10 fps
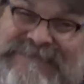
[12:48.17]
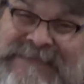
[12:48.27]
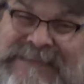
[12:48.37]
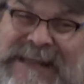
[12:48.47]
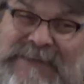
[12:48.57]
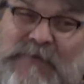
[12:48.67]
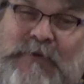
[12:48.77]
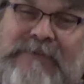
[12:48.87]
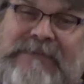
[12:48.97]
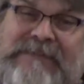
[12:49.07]
It's not the
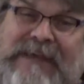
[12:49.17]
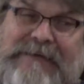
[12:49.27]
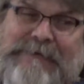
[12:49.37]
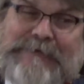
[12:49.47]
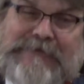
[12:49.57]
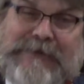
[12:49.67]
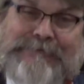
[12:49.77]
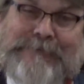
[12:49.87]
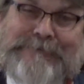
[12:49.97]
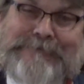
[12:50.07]
rules of
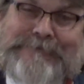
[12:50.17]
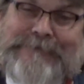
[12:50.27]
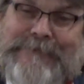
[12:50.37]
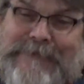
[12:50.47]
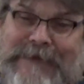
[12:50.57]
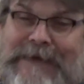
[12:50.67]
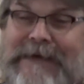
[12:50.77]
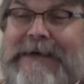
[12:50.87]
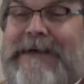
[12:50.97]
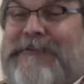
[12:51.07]
discipleship.
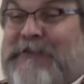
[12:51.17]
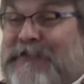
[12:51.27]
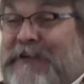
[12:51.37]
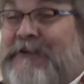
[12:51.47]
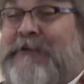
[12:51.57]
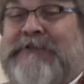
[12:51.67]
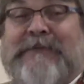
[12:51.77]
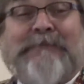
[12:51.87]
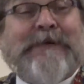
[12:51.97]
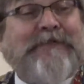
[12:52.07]
If you feel
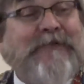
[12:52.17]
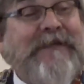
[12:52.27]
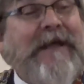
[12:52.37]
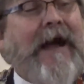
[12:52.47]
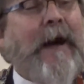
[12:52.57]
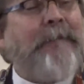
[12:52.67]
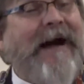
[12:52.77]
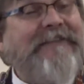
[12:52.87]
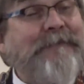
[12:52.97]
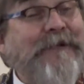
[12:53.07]
there's a ministry, a
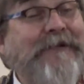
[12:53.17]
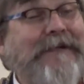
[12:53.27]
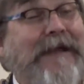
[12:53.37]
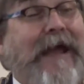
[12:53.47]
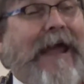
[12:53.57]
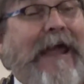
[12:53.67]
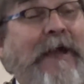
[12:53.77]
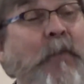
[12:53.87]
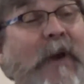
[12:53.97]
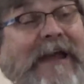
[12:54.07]
possibility,
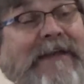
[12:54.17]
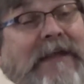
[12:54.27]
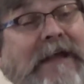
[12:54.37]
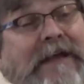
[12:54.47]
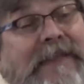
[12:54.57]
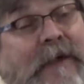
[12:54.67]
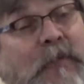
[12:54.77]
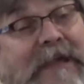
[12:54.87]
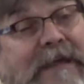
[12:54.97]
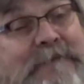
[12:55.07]
a way that
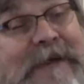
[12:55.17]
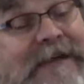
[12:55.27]
we can make